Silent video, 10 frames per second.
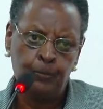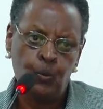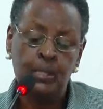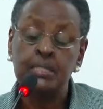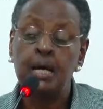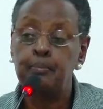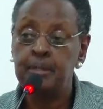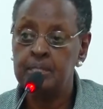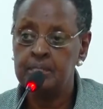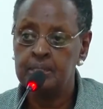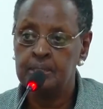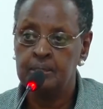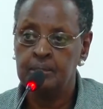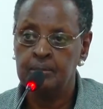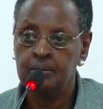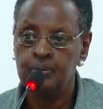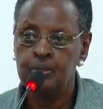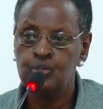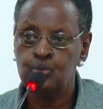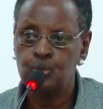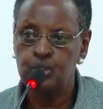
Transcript: what happens with school